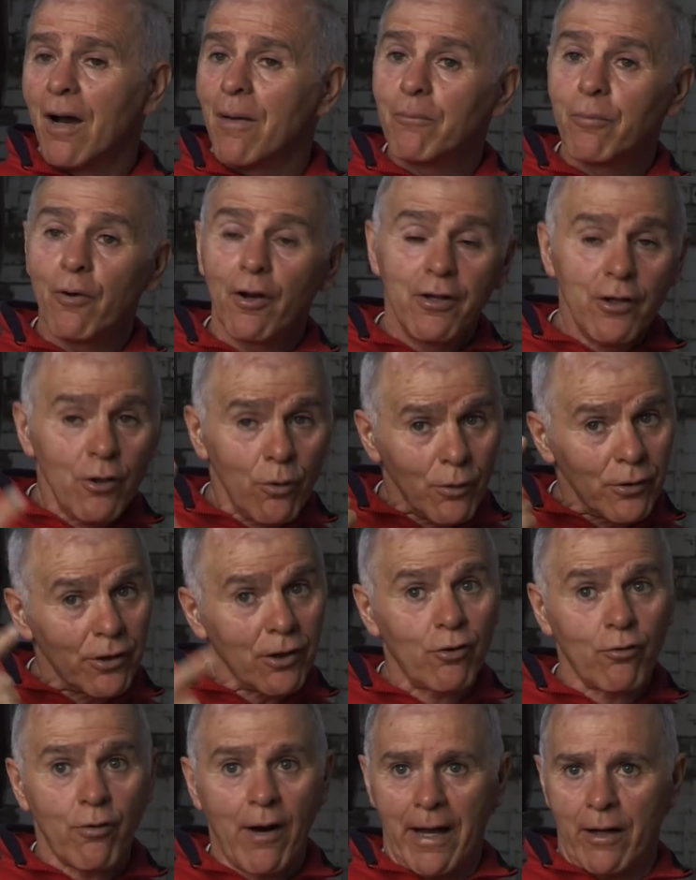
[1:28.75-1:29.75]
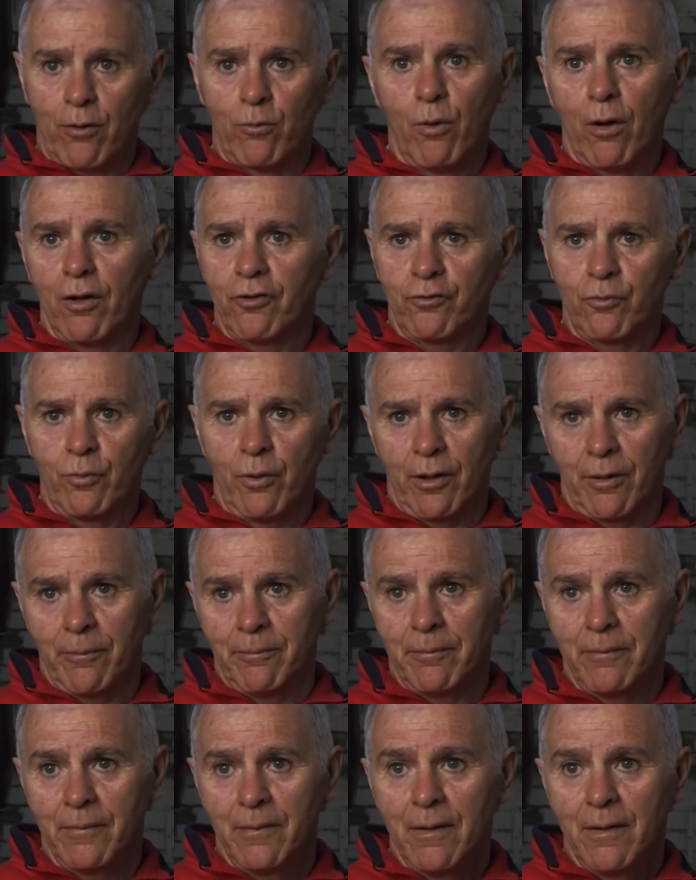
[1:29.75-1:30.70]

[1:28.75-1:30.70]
But I knew what the crack was with him.